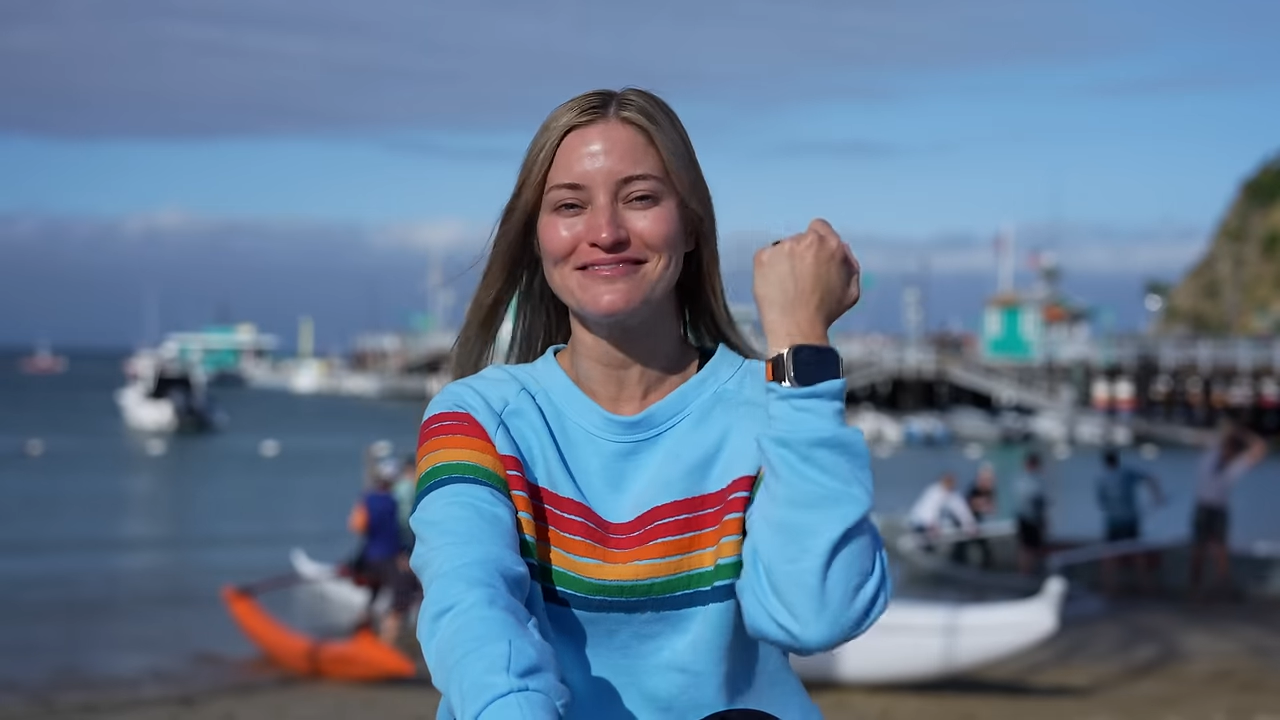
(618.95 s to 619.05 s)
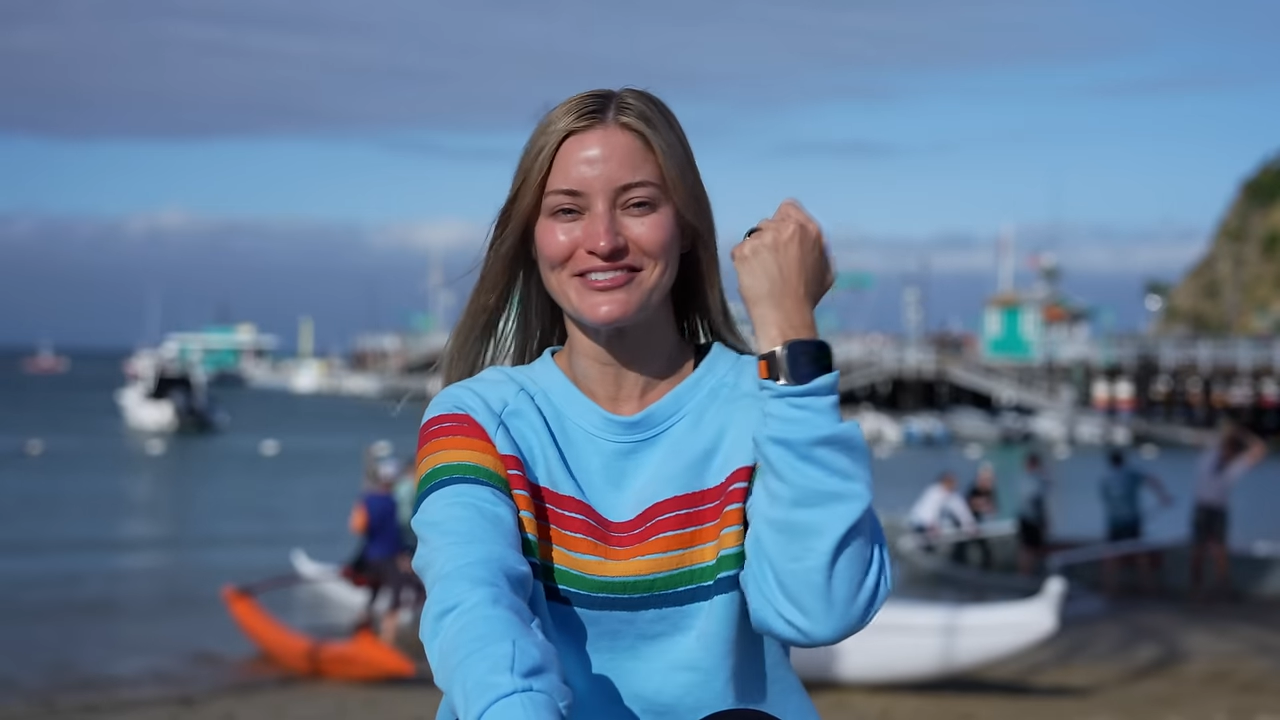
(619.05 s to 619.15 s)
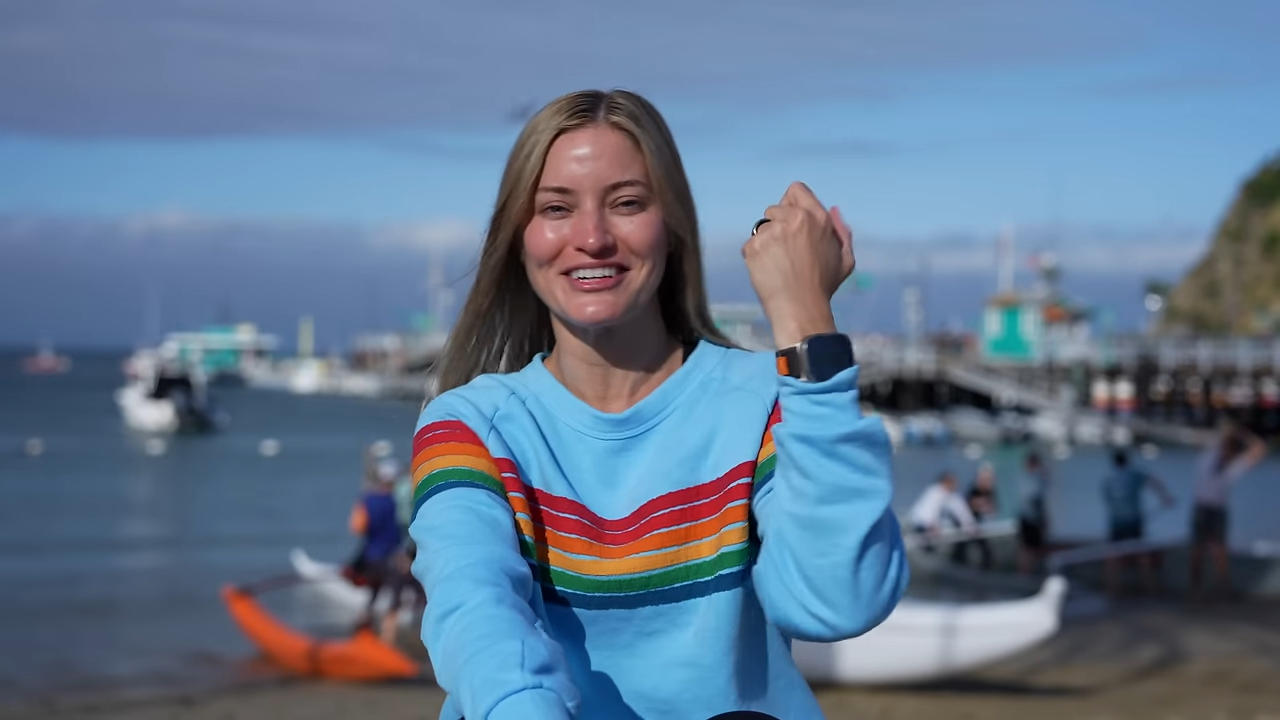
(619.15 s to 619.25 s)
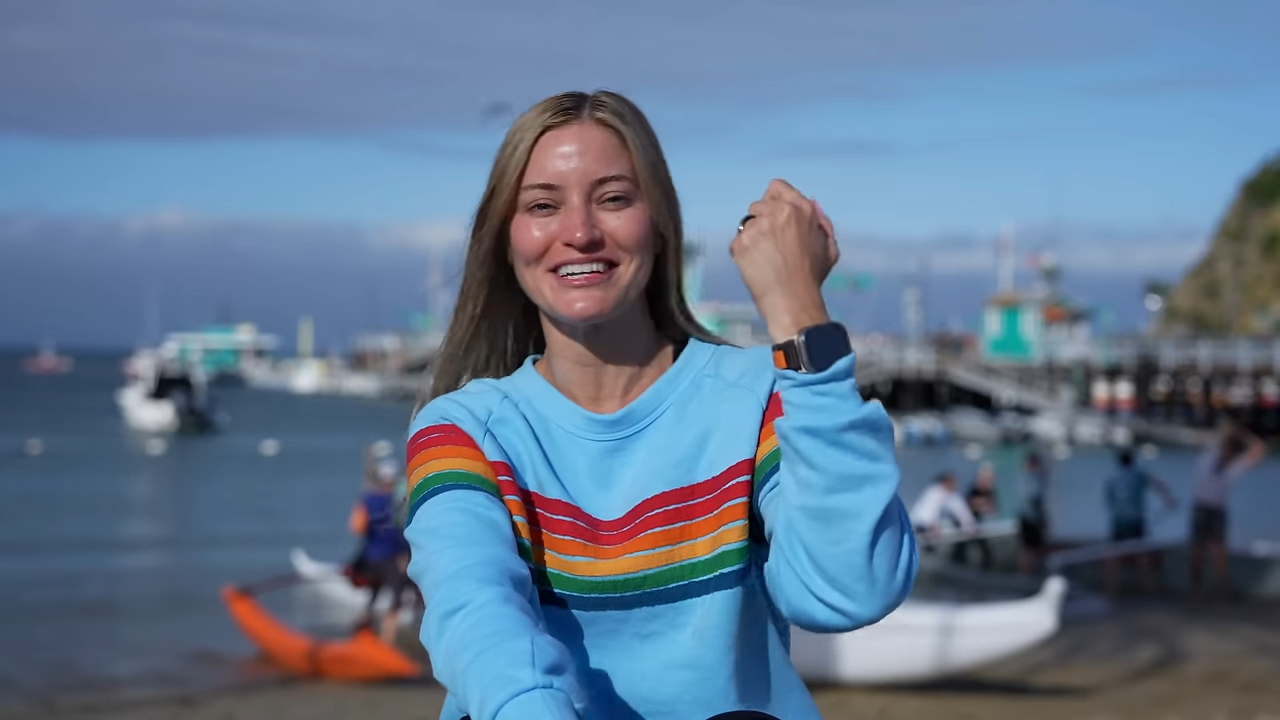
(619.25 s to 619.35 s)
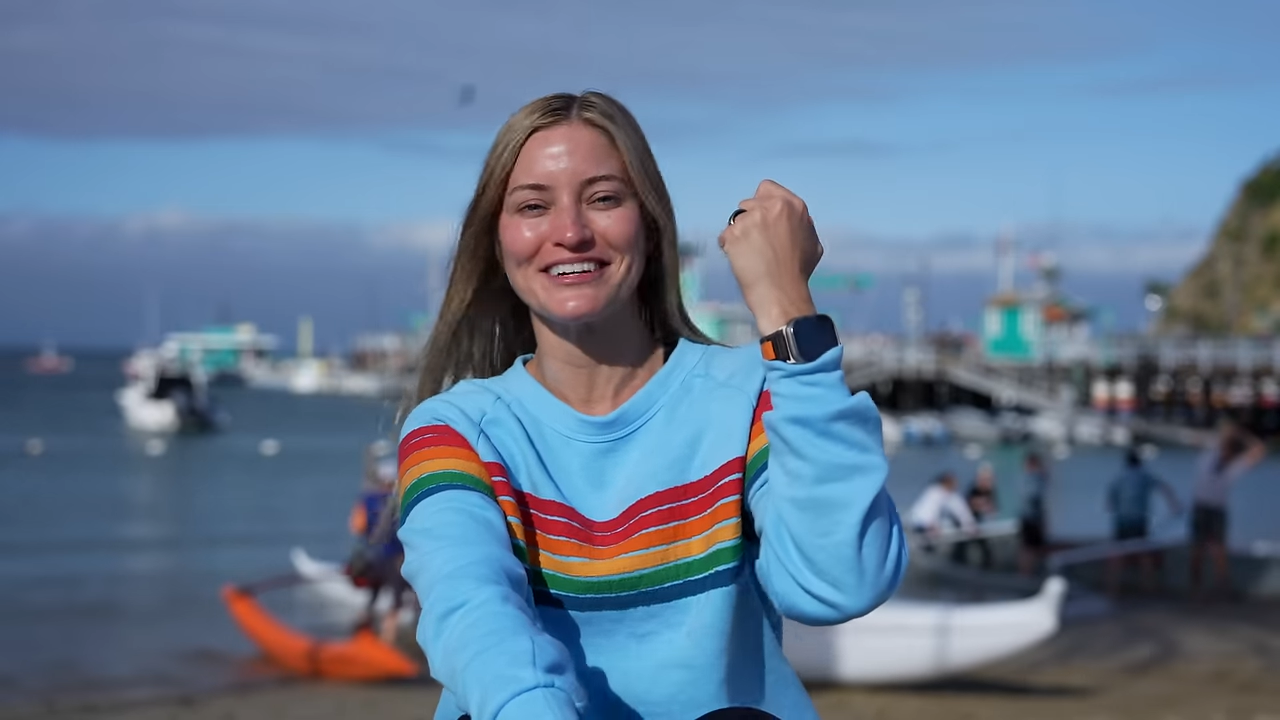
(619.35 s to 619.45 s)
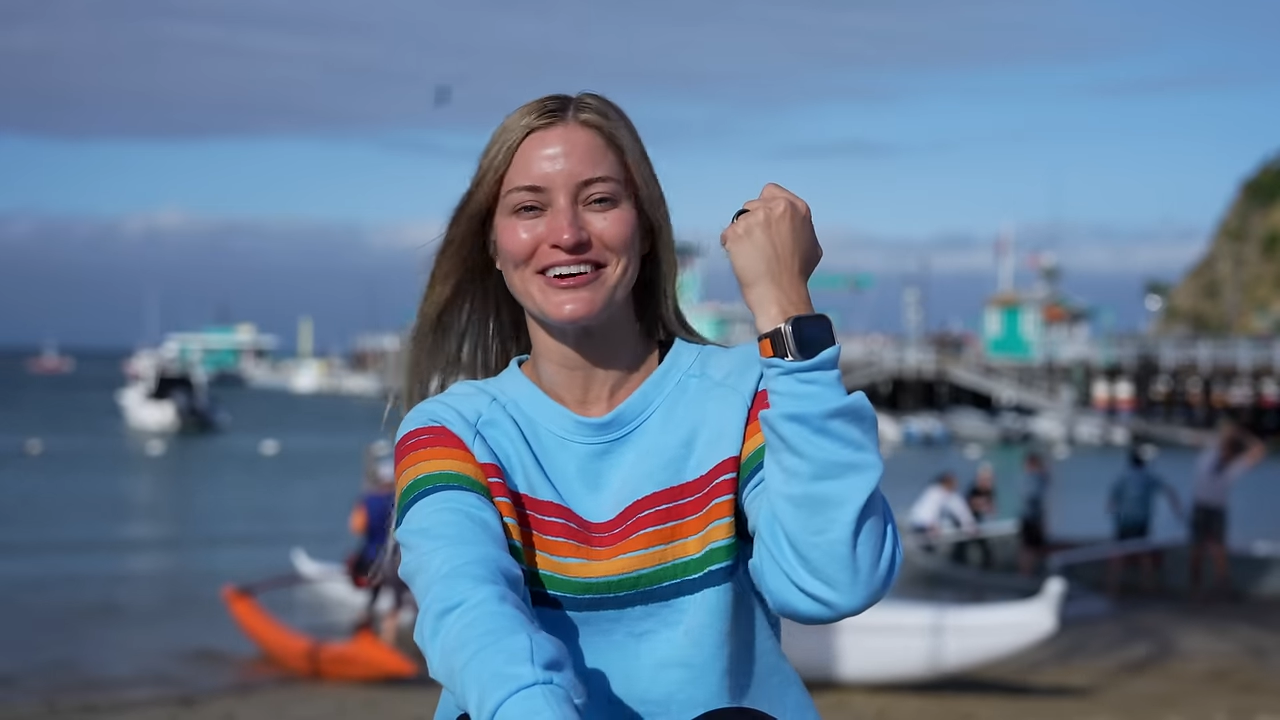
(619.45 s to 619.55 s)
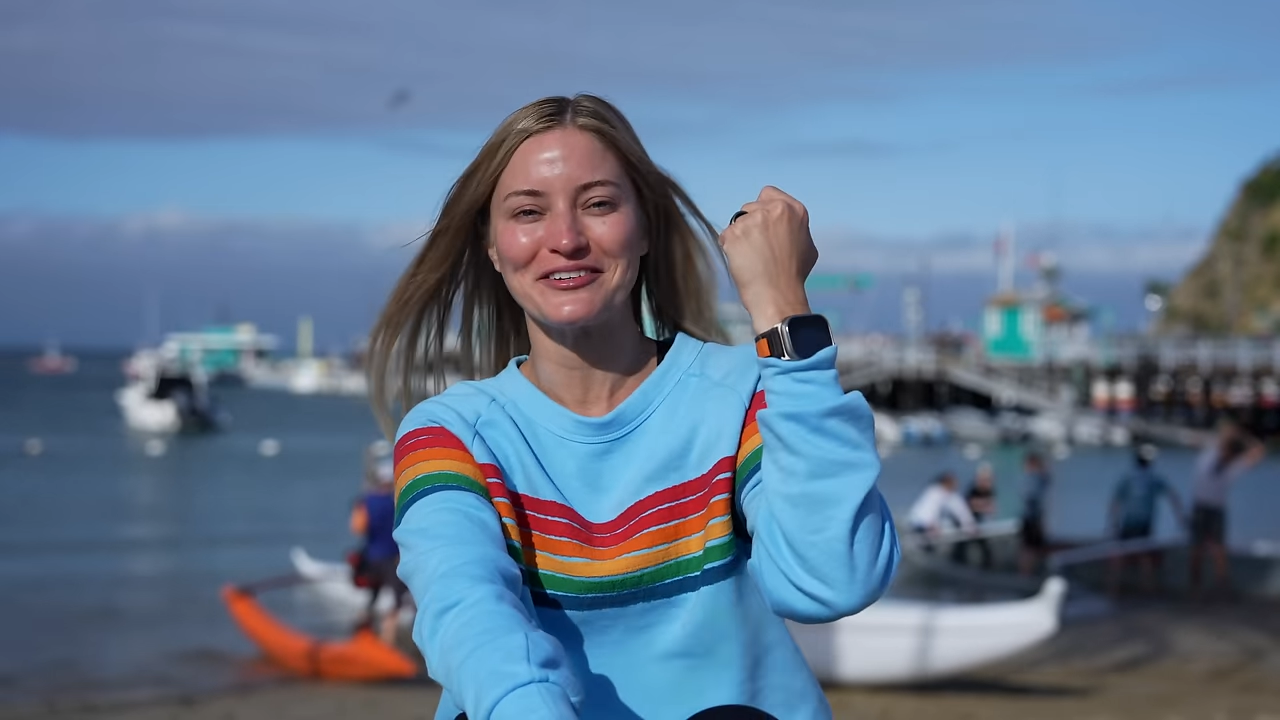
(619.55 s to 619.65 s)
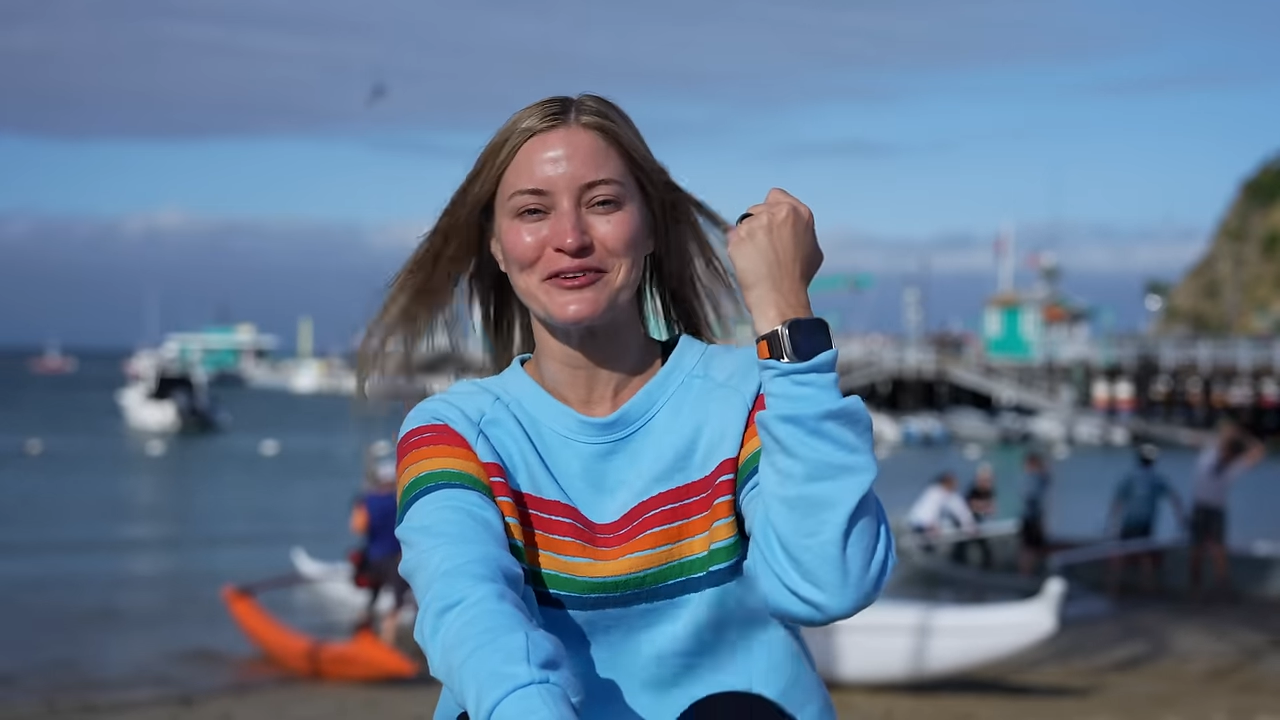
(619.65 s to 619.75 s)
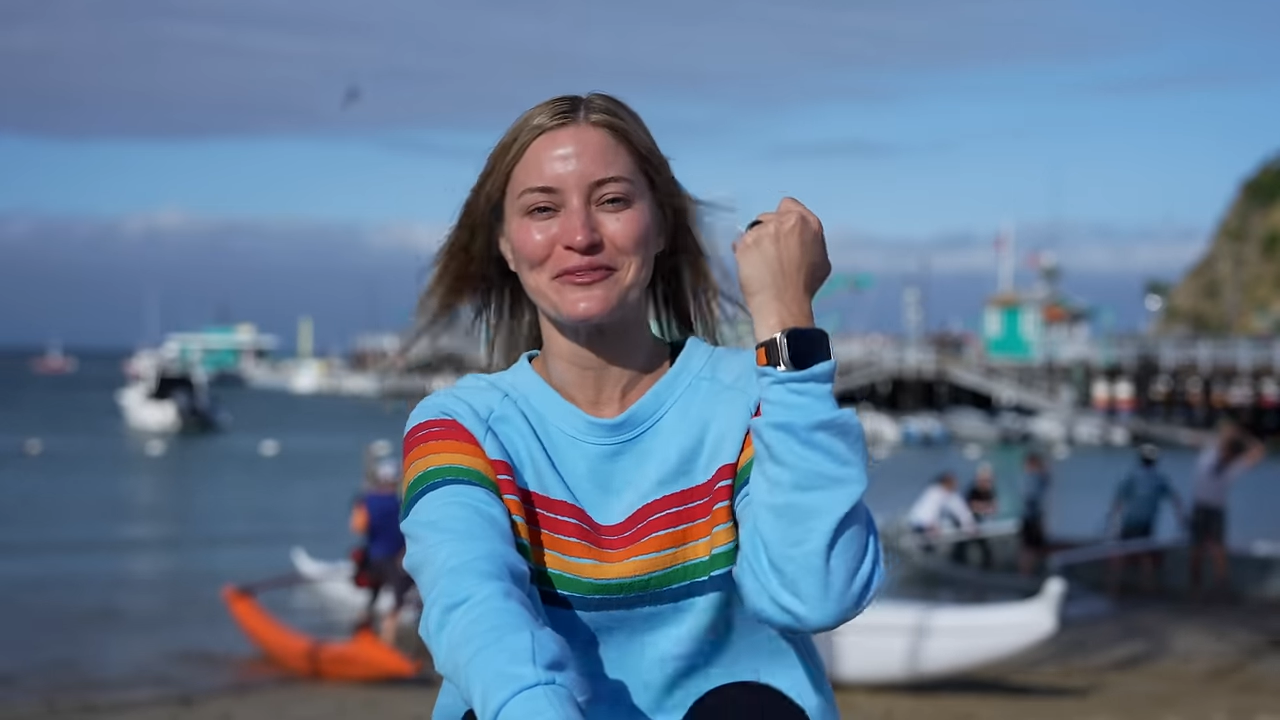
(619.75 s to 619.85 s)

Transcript: right here on your